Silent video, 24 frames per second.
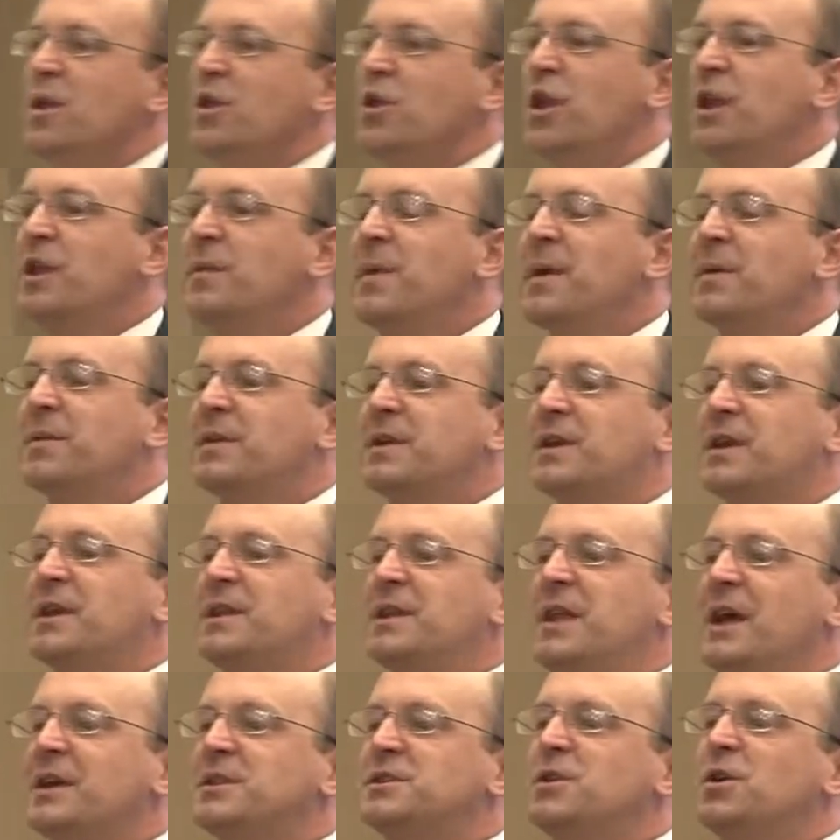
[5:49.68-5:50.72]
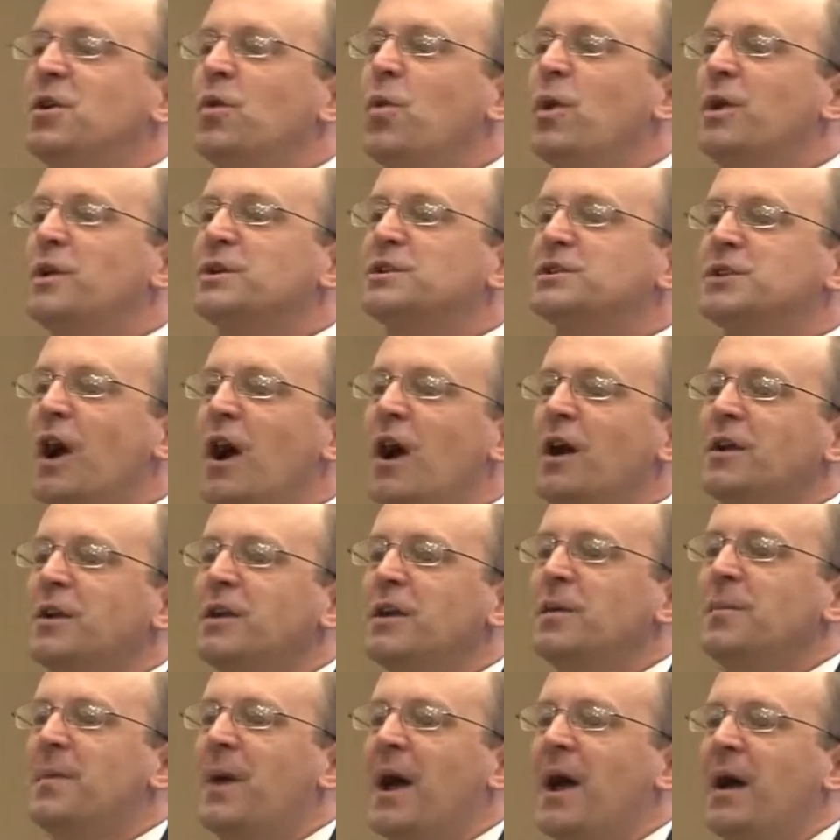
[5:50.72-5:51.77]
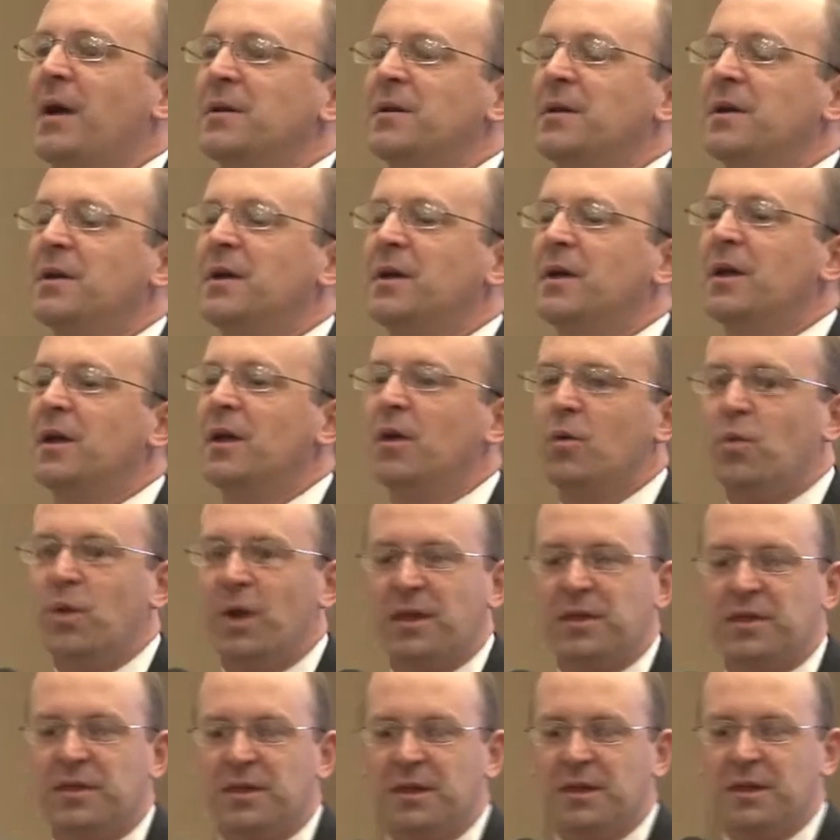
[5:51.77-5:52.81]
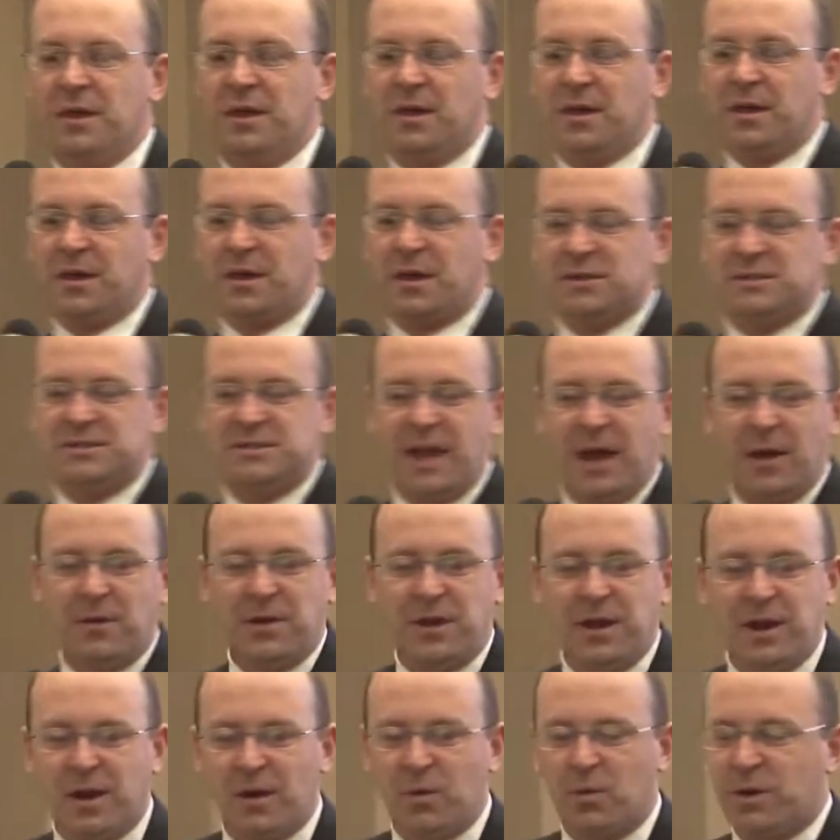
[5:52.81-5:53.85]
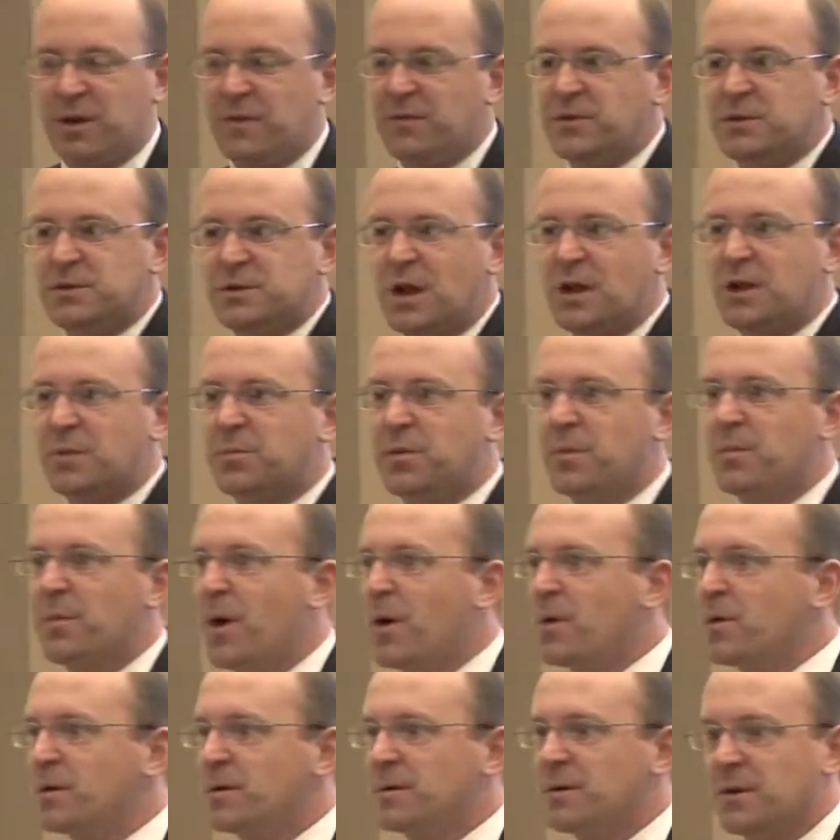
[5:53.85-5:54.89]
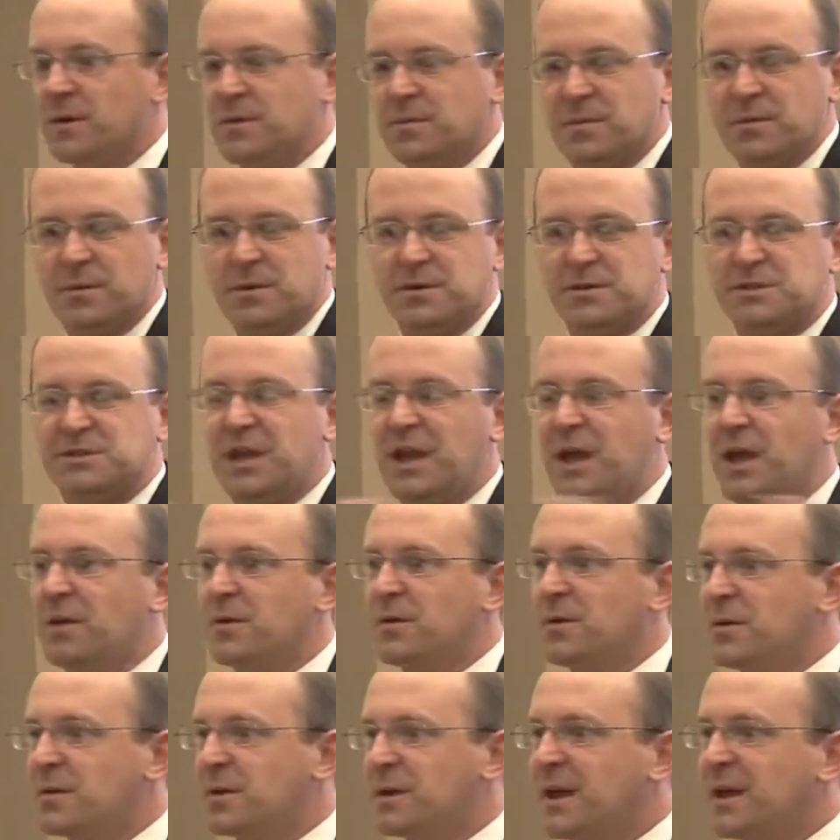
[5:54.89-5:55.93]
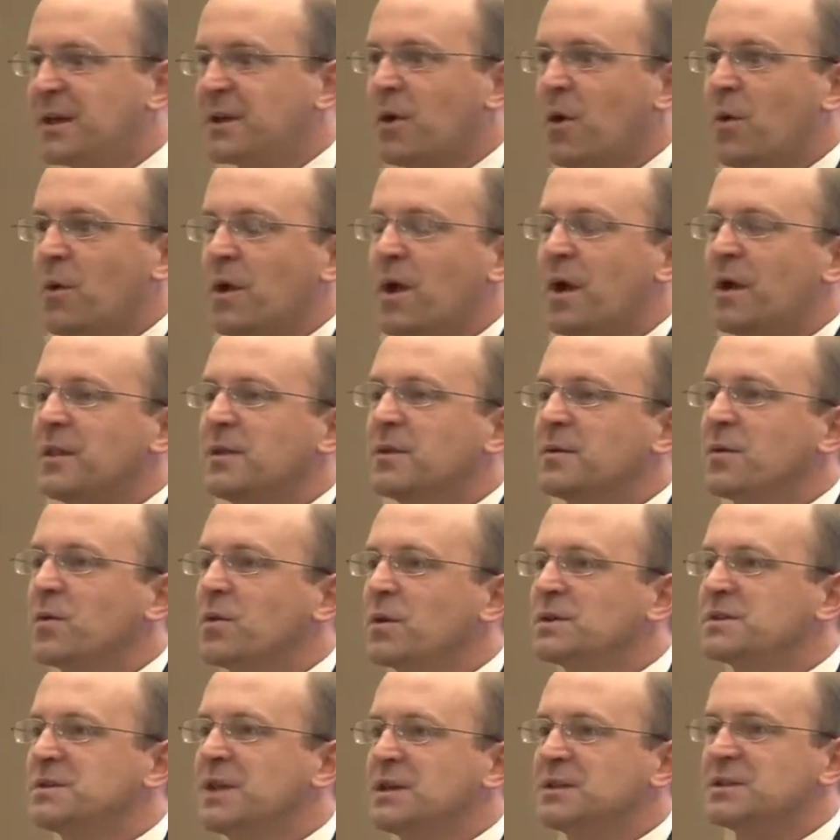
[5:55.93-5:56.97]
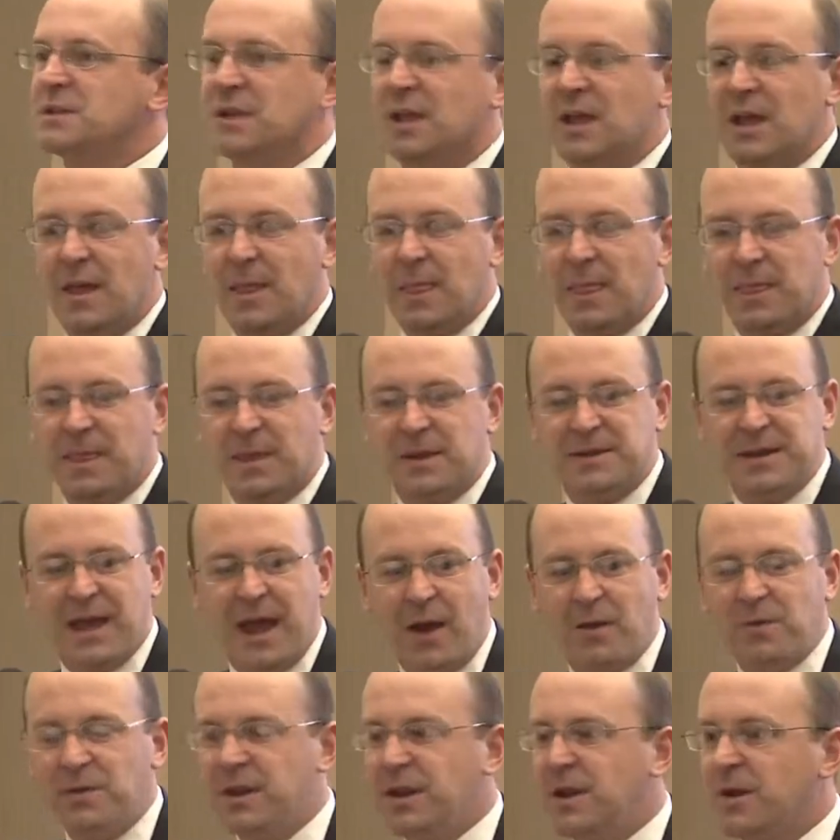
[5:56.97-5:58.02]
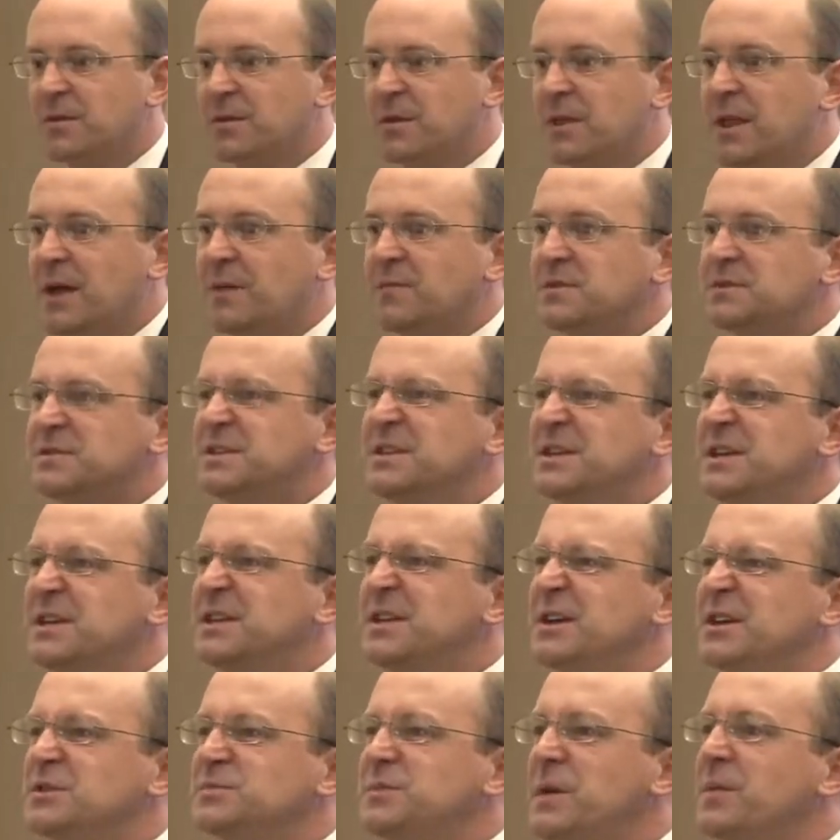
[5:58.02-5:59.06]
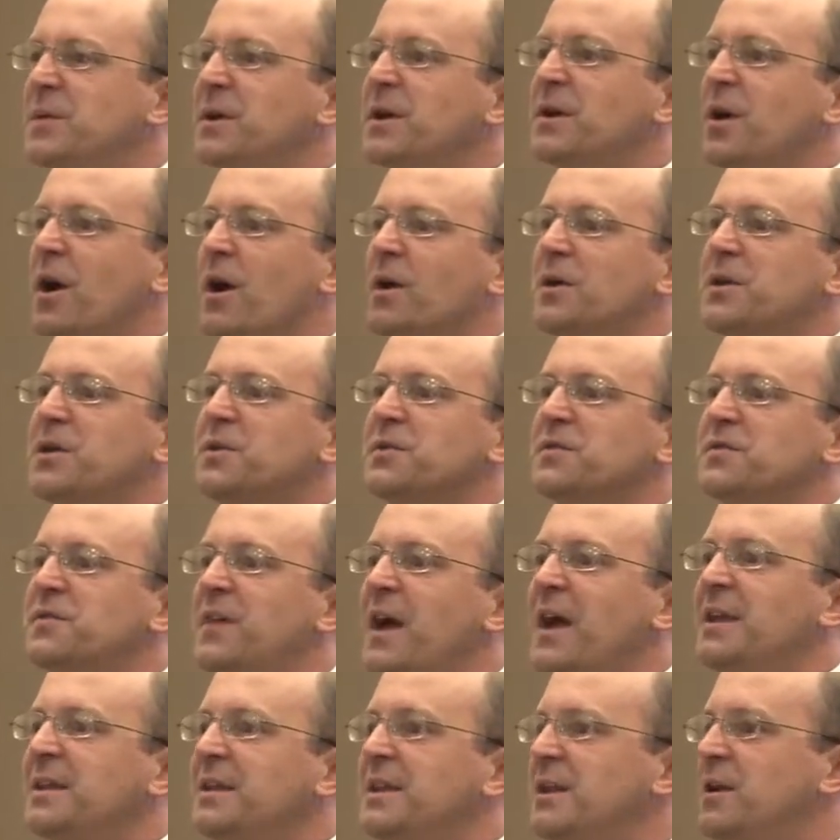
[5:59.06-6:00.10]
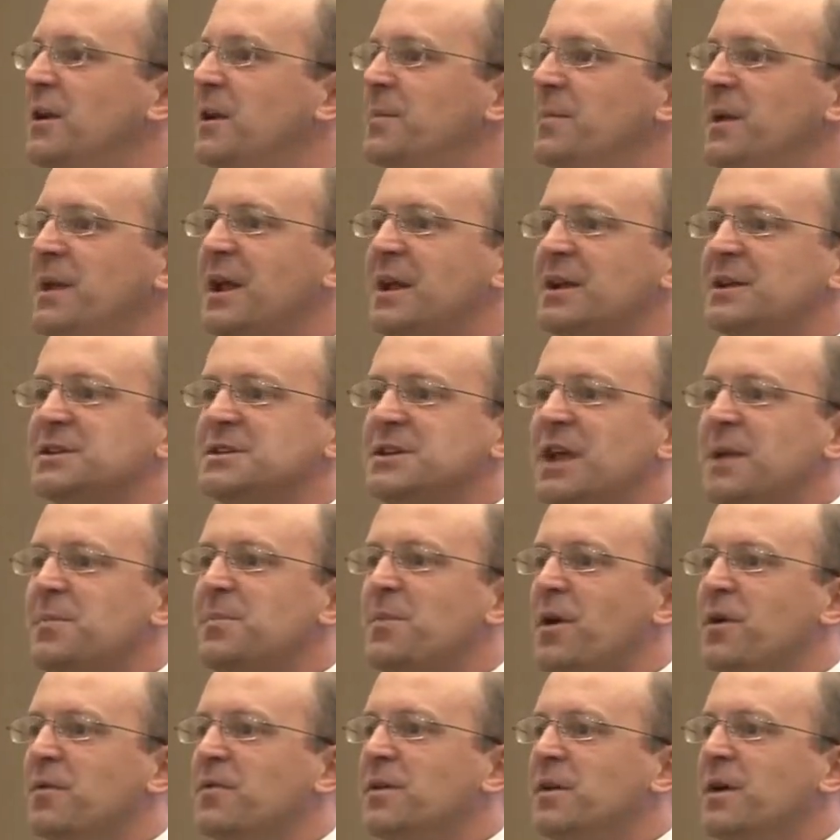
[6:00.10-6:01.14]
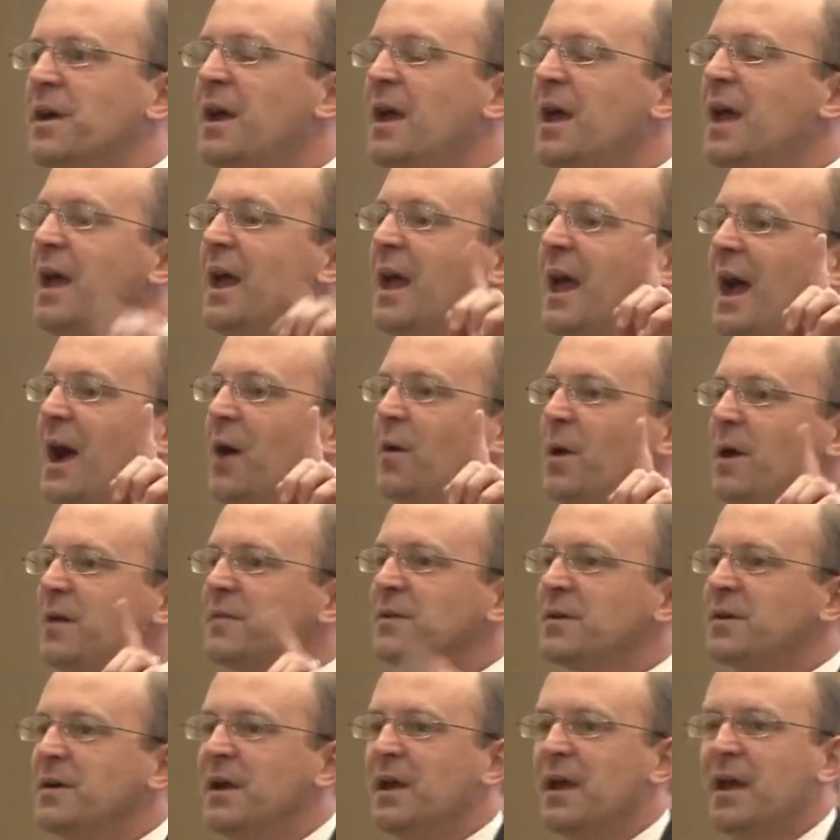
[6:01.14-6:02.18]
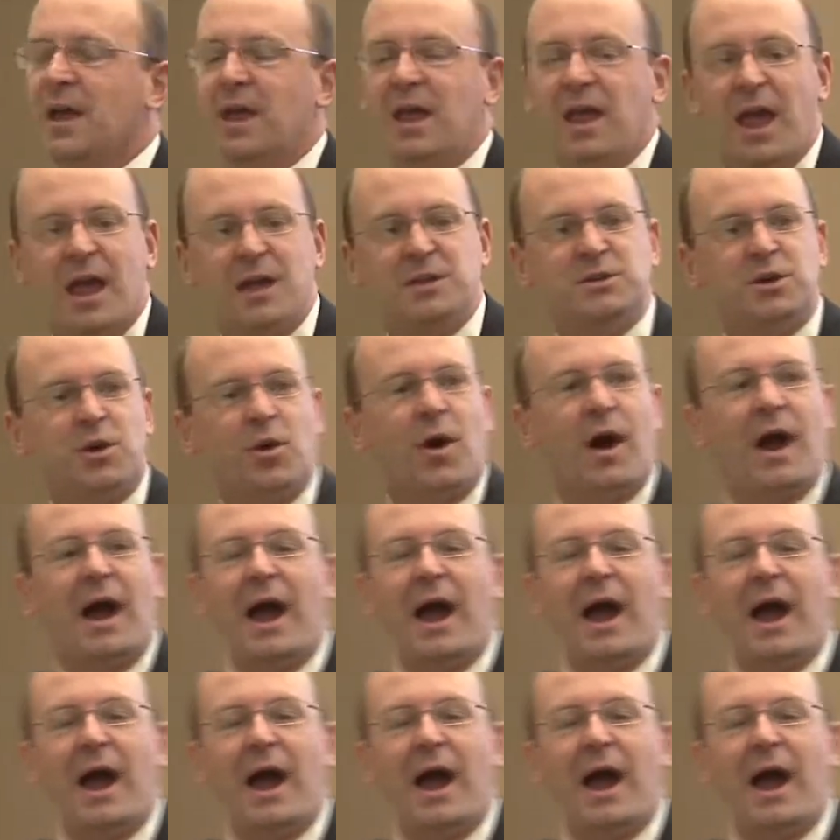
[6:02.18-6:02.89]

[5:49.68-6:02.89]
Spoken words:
You need to be able to connect what you're talking about with, because down here, whatever you're trying to promote or sell or get going on in your organization, the down here, the levels, the details, people can argue and fight and get all bent out of shape over. However, as you go